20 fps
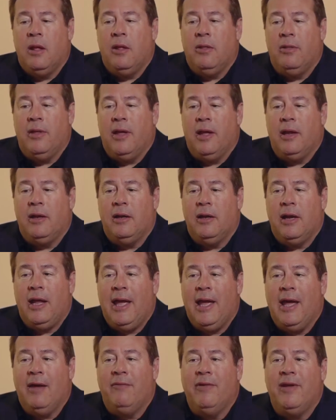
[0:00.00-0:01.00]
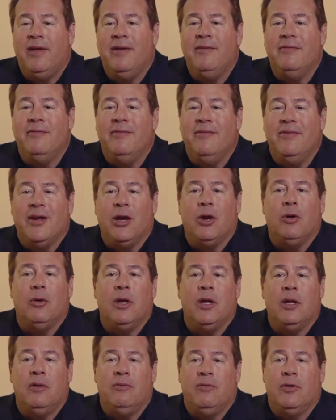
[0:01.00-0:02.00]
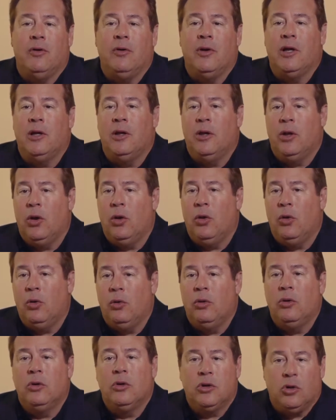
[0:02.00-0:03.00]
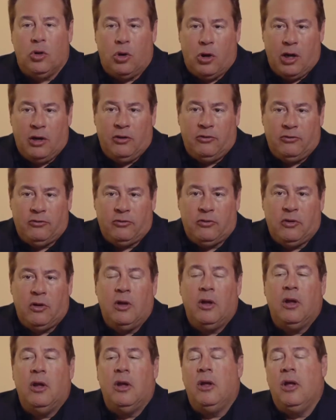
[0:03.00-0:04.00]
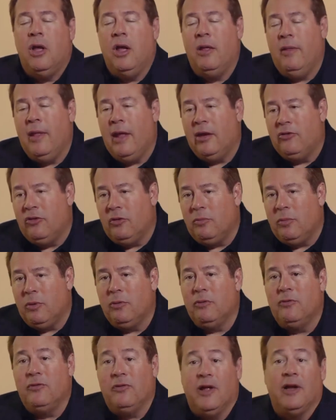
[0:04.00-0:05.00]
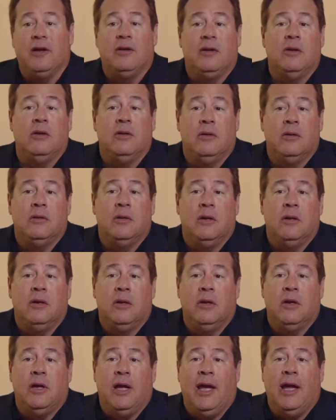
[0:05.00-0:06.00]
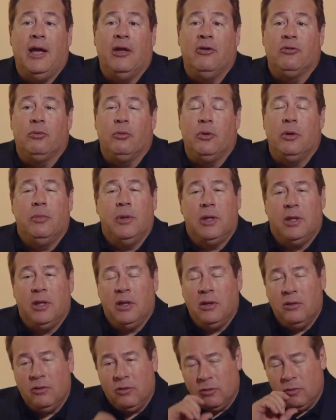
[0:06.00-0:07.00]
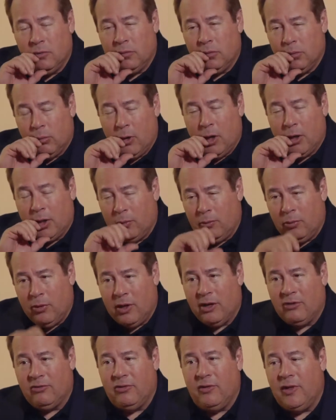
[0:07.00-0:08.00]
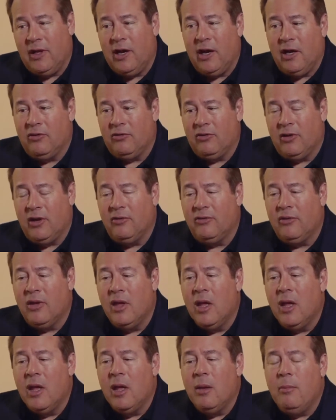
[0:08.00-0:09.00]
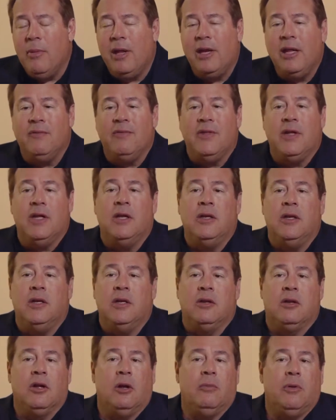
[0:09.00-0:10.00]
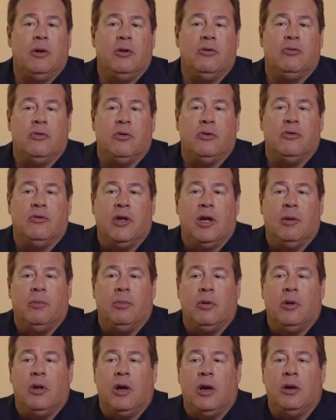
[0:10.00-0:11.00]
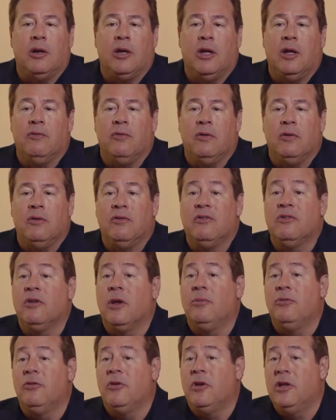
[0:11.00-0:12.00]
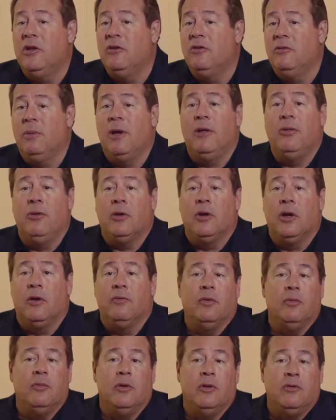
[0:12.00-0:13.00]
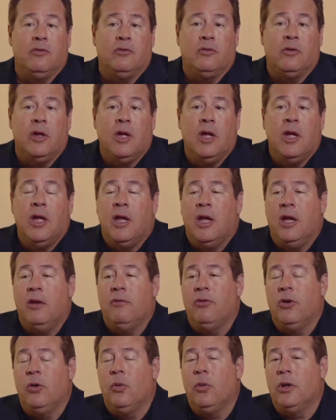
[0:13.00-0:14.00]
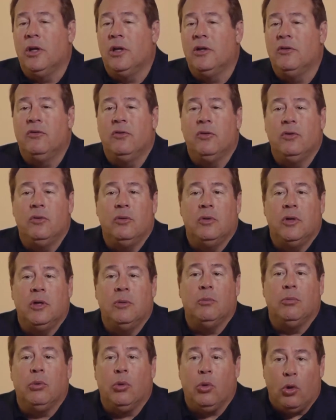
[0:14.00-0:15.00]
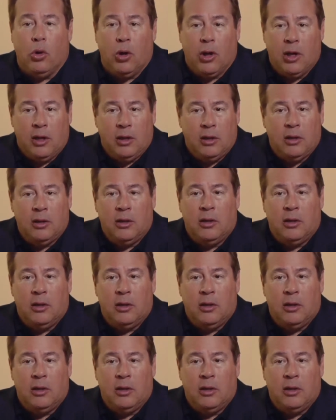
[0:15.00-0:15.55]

that have a very, very low cost, and that should be reflected as we begin to market products in the United States. Many of the Indian companies, for example, are given subsidies by their governments if they're willing to employ